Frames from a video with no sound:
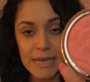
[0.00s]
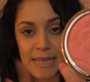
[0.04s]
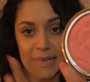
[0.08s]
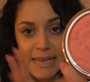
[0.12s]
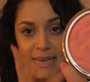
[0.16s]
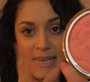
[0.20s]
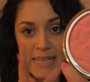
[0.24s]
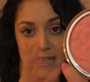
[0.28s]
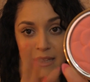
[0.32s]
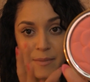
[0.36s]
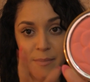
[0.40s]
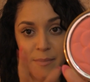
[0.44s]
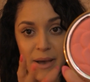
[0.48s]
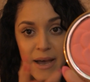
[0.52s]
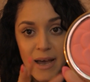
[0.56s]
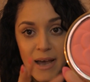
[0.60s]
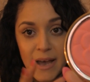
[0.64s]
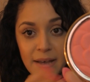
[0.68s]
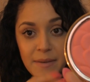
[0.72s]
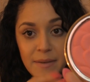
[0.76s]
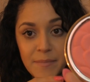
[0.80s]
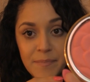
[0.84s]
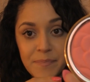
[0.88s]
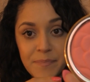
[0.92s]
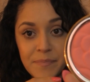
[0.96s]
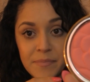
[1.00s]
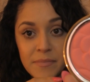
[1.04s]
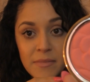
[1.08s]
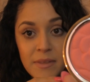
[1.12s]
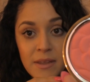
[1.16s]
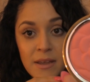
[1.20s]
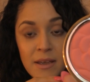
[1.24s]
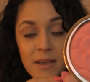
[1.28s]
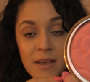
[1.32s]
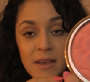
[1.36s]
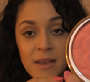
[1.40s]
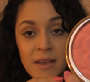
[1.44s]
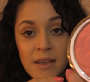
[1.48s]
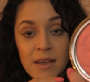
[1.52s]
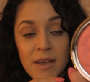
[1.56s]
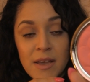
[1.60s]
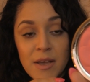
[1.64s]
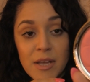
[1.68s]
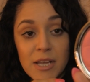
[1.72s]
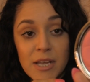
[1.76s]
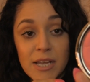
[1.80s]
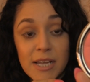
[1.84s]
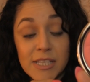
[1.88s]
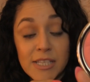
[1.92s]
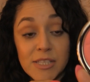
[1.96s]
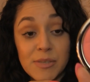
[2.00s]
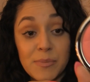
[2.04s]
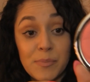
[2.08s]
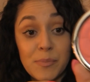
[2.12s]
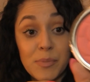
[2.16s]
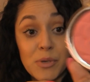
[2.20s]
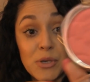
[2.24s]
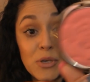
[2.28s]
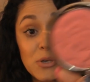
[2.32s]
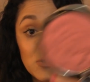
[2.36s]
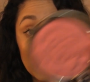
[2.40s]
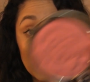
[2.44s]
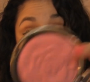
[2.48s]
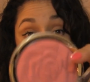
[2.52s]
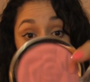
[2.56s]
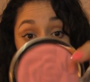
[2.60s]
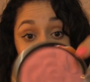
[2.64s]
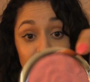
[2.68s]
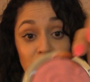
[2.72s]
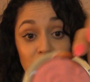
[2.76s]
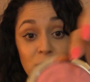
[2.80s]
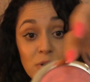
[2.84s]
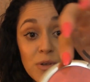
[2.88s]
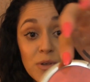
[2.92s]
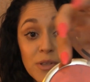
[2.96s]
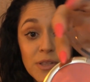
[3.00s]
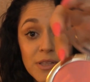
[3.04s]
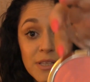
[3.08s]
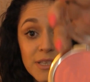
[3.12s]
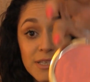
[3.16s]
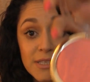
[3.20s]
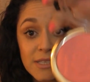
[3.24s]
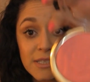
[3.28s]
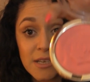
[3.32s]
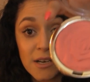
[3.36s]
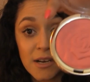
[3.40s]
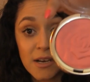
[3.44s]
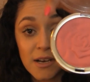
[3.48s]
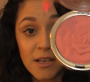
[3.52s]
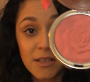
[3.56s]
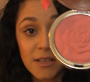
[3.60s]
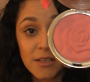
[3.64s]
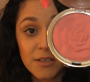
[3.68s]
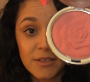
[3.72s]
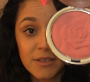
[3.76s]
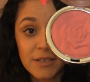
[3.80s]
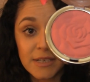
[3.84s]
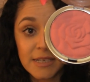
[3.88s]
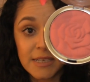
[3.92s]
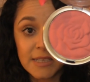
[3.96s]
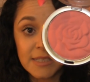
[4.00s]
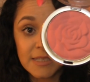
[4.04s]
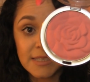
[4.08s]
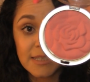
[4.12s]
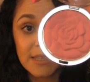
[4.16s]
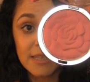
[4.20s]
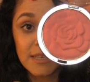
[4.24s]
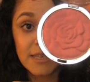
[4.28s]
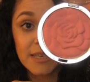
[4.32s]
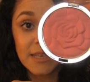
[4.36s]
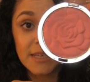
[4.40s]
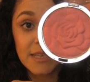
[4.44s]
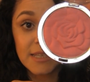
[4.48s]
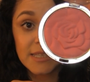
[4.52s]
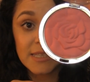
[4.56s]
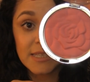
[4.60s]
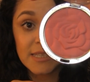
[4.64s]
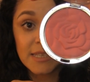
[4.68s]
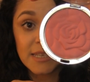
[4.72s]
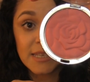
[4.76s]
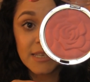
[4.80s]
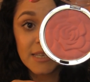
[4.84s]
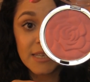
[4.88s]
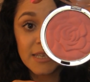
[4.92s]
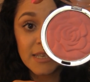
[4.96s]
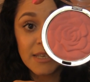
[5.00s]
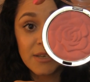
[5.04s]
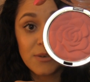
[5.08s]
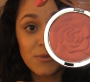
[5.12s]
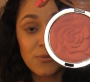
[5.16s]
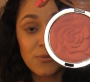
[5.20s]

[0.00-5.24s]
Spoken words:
like in the pot. It's beautiful. This color is the Tea